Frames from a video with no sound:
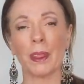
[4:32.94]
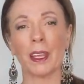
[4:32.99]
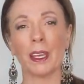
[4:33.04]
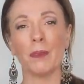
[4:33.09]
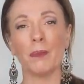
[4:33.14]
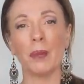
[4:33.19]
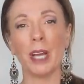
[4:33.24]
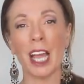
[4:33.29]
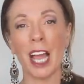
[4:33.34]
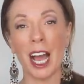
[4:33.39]

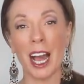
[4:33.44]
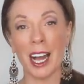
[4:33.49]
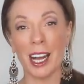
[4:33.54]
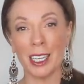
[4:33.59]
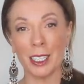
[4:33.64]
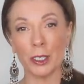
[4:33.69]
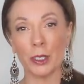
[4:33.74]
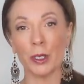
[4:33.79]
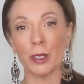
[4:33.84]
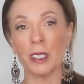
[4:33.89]
And my
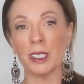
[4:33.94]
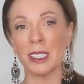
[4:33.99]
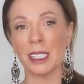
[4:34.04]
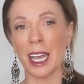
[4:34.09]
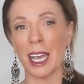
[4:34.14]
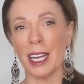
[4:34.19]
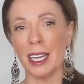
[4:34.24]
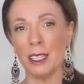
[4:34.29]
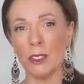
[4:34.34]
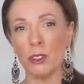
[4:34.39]
heart goes
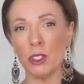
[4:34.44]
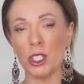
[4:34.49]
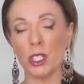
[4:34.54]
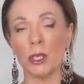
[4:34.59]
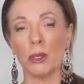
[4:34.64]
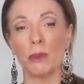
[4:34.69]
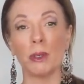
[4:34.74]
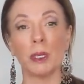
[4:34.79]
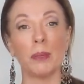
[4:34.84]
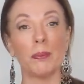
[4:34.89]
out to
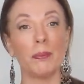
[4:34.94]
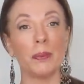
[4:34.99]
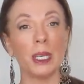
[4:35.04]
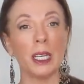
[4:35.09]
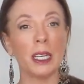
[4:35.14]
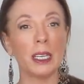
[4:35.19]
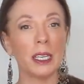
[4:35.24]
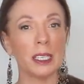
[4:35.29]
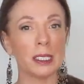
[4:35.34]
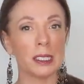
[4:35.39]
you with a
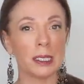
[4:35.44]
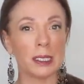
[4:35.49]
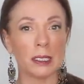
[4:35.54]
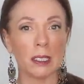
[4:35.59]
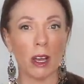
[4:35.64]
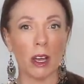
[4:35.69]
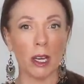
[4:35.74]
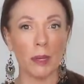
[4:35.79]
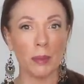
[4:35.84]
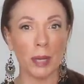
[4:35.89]
big
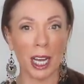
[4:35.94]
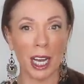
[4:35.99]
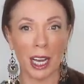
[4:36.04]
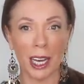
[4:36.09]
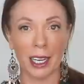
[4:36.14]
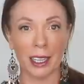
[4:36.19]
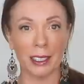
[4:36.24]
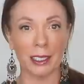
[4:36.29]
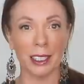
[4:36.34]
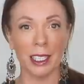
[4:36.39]
cyber
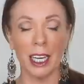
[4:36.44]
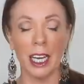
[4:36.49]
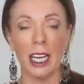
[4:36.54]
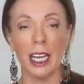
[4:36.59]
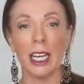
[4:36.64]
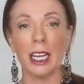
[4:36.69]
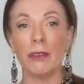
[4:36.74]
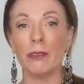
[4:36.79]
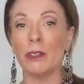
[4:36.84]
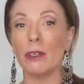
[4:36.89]
hug
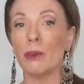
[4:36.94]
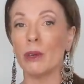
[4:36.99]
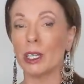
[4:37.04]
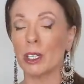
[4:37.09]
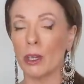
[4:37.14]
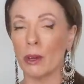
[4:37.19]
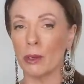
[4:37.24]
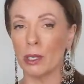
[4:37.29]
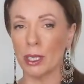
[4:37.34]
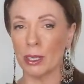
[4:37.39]
if you are
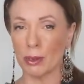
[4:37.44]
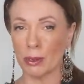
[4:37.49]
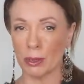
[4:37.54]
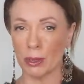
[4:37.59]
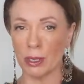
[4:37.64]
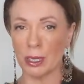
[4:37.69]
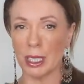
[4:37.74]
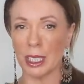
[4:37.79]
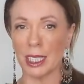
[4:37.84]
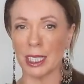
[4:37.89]
going
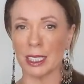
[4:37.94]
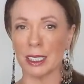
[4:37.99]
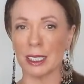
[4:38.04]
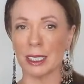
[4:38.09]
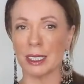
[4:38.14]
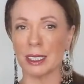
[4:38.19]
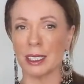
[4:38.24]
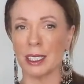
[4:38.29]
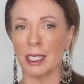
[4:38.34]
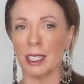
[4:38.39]
through
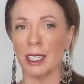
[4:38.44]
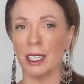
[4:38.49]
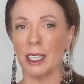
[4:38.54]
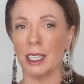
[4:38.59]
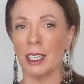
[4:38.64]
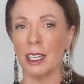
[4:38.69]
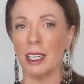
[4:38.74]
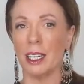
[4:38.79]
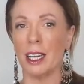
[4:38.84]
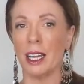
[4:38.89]
this.
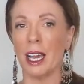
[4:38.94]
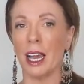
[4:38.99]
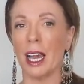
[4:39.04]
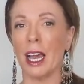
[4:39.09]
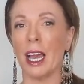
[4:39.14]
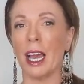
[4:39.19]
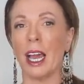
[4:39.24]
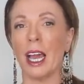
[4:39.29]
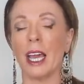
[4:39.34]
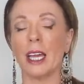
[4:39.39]

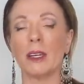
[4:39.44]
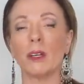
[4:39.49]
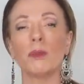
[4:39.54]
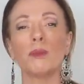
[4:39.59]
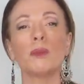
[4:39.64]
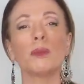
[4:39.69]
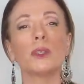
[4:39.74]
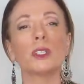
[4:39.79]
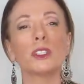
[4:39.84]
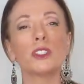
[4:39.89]
And I
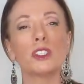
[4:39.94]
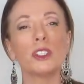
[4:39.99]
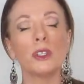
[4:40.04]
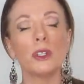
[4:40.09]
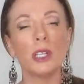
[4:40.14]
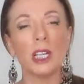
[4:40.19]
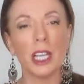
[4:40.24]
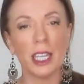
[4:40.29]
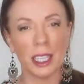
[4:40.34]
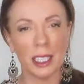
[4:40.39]
want
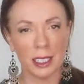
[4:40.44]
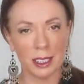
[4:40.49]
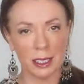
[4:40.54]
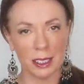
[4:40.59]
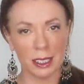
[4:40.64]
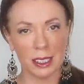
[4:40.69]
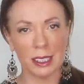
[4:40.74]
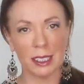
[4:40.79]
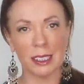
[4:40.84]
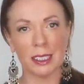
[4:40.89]
you to
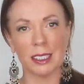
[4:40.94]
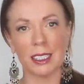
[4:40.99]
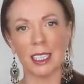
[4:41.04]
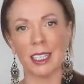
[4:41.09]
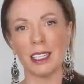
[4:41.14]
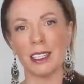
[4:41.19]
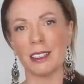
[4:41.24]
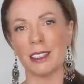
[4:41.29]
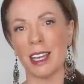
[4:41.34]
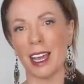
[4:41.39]

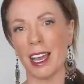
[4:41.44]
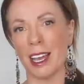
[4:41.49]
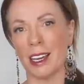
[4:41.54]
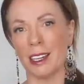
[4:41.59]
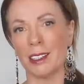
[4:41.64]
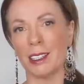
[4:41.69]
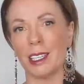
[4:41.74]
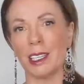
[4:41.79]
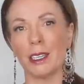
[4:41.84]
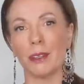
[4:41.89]
understand
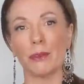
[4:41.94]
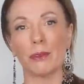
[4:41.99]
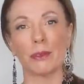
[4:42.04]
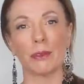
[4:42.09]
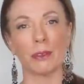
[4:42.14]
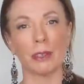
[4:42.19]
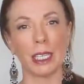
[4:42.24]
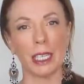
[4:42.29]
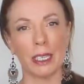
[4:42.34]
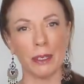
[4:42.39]
how to get
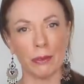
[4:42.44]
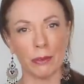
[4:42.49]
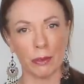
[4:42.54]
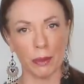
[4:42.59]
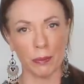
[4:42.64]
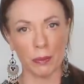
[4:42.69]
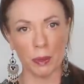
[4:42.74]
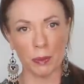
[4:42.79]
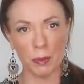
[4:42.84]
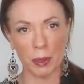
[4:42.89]
free
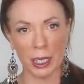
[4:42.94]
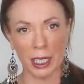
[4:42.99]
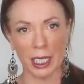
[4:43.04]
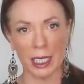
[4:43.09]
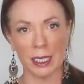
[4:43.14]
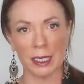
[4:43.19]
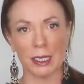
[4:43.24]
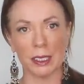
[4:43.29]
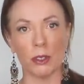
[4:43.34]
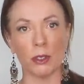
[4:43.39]
from the
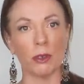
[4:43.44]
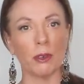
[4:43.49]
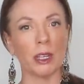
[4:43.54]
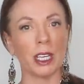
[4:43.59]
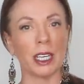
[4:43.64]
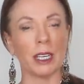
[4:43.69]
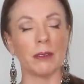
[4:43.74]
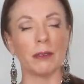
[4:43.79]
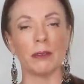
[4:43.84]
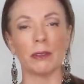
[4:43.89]
place you're
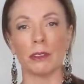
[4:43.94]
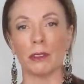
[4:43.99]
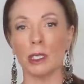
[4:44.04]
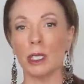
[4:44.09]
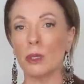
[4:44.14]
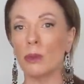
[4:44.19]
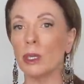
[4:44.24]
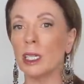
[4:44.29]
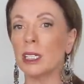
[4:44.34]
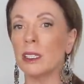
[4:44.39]
in very
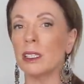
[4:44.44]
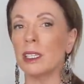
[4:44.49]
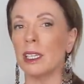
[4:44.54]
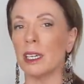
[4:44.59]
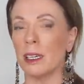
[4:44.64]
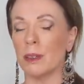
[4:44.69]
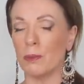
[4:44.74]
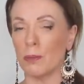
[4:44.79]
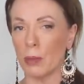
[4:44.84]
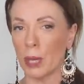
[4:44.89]

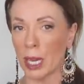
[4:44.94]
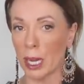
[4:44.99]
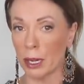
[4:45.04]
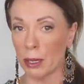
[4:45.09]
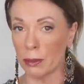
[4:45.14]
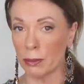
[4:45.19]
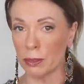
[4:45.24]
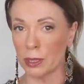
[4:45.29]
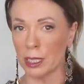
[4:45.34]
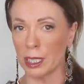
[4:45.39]
quickly and
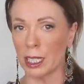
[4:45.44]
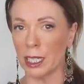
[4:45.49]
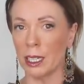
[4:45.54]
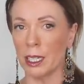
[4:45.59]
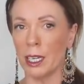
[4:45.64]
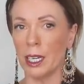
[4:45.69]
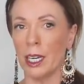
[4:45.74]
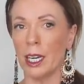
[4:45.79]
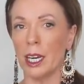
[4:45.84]
powerfully